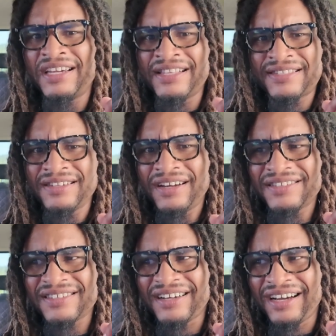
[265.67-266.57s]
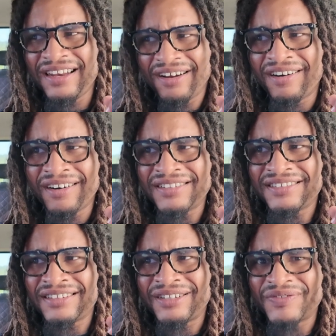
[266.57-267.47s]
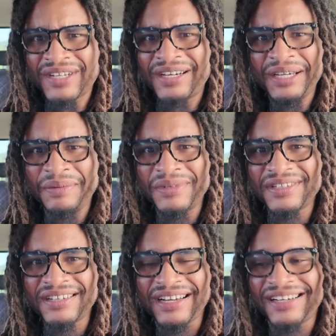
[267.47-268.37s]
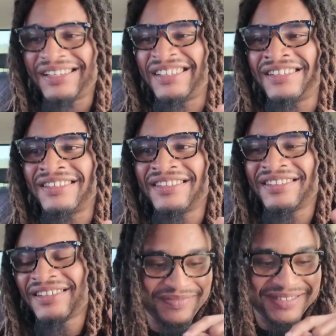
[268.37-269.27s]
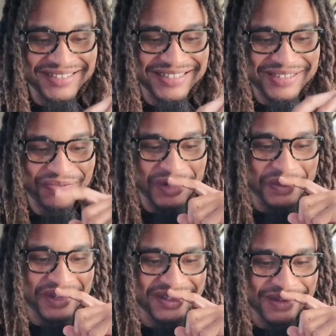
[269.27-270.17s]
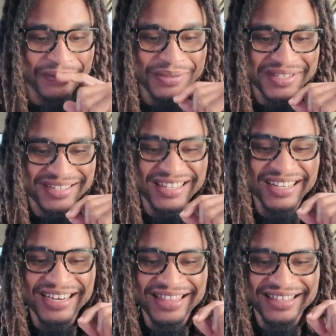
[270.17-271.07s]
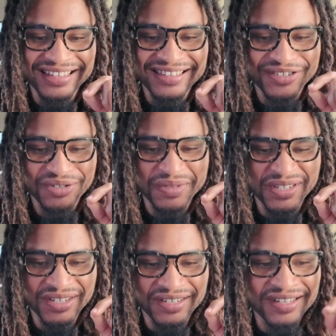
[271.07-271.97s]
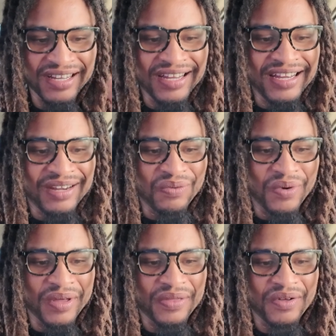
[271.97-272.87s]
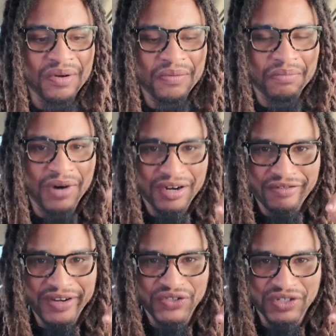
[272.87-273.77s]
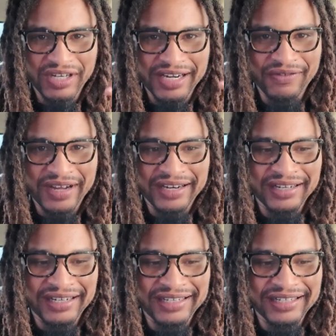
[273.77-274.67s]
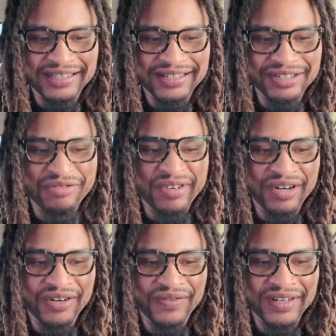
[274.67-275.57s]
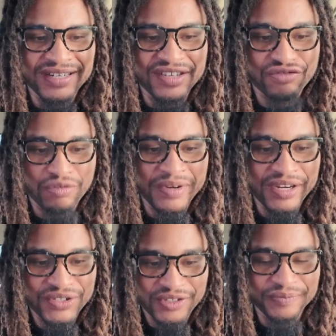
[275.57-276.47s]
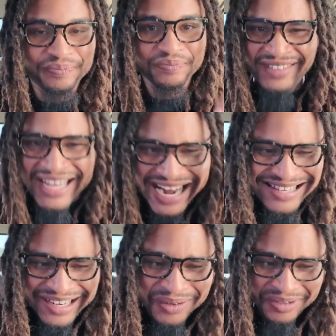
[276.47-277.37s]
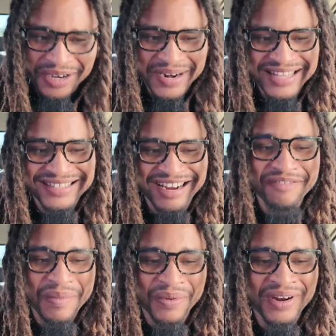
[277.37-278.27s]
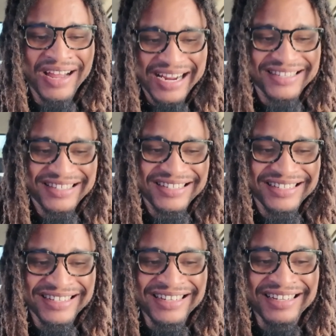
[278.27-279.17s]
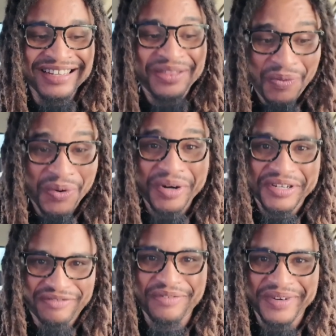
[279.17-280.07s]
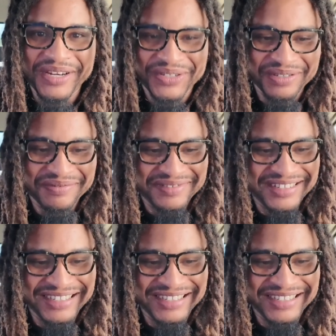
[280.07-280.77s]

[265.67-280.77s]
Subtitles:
It's not a lot of time. And this is funny because I'm about to say that I think this should be done with moderation and a degree of discrimination. And as I look down, I see the word discrimination.